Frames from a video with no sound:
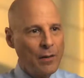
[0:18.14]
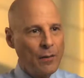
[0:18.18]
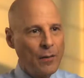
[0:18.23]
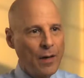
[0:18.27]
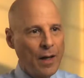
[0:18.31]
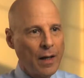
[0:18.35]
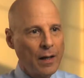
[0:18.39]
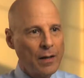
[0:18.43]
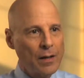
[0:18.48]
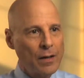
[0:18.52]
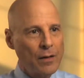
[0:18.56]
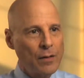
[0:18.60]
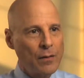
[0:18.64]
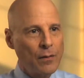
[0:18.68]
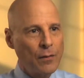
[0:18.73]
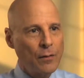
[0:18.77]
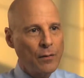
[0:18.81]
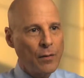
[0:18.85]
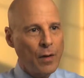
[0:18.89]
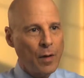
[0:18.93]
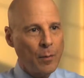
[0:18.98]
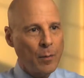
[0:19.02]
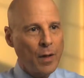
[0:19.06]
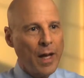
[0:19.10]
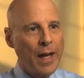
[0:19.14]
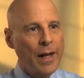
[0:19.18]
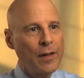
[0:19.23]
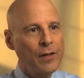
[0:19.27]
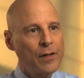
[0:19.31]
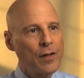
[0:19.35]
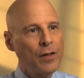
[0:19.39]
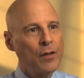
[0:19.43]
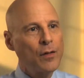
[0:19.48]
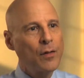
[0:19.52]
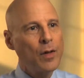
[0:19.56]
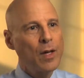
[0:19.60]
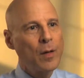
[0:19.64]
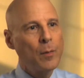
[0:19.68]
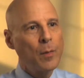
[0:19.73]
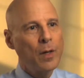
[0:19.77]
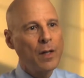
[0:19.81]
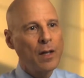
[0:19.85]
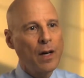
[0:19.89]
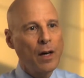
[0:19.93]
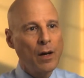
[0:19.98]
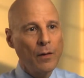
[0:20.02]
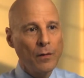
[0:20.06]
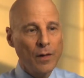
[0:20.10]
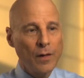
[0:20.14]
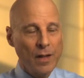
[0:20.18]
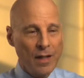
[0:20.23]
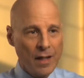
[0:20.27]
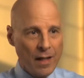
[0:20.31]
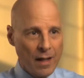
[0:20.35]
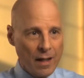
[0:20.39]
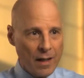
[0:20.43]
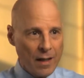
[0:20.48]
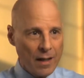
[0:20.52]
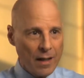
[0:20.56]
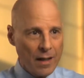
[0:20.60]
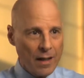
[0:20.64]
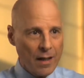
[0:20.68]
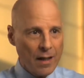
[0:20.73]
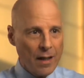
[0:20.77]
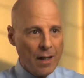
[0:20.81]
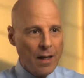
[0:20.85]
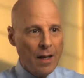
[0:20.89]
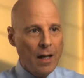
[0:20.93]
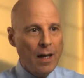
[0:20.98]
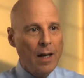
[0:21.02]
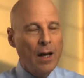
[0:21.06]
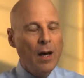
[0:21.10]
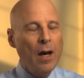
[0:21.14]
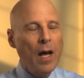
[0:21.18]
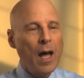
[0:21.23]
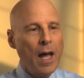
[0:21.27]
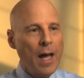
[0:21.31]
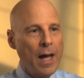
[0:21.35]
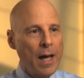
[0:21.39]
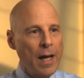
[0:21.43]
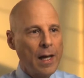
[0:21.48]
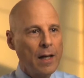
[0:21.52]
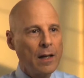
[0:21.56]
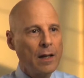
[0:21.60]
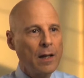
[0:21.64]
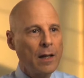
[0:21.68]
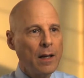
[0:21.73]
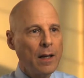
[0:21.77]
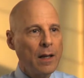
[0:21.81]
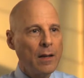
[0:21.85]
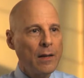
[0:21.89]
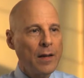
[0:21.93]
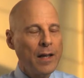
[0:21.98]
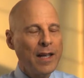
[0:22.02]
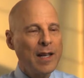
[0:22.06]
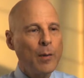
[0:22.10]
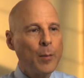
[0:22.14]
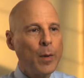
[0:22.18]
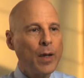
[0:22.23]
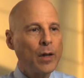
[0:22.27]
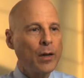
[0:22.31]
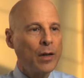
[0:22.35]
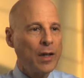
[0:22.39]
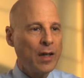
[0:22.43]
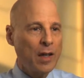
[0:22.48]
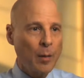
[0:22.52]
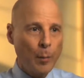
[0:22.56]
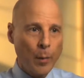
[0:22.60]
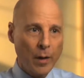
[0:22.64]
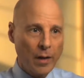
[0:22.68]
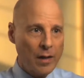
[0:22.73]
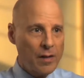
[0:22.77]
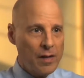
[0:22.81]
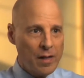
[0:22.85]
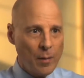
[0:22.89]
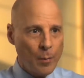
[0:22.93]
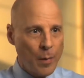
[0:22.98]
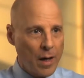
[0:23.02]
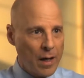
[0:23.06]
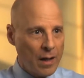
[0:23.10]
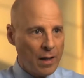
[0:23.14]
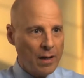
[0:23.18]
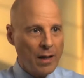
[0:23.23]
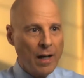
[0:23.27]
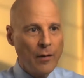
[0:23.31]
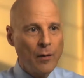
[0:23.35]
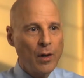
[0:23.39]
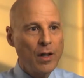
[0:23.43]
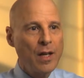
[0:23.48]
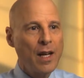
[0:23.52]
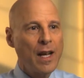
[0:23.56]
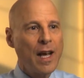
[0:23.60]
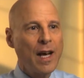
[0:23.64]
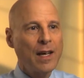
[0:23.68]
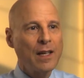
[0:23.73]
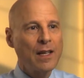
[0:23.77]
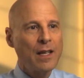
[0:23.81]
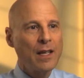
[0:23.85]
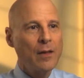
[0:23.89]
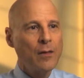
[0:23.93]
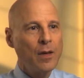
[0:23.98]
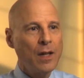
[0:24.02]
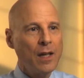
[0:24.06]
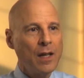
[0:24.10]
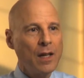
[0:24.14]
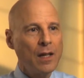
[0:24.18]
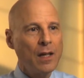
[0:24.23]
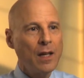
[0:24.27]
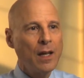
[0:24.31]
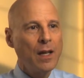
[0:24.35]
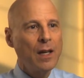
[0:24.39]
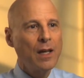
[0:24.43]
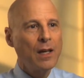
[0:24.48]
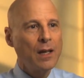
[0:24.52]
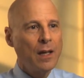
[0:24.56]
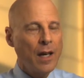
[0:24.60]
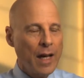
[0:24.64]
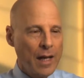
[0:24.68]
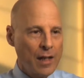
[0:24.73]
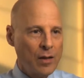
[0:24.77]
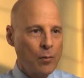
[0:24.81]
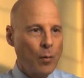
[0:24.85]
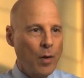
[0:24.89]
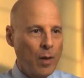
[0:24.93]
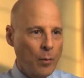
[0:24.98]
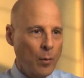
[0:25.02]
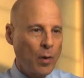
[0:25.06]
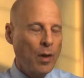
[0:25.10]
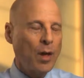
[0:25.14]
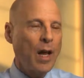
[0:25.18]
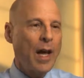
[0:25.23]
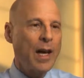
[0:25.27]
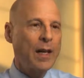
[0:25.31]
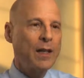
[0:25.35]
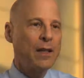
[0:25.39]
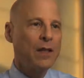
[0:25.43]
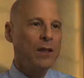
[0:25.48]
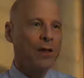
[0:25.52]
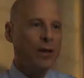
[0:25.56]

effects from cancer treatment are fatigue and the inability to participate in everyday activity as one would like to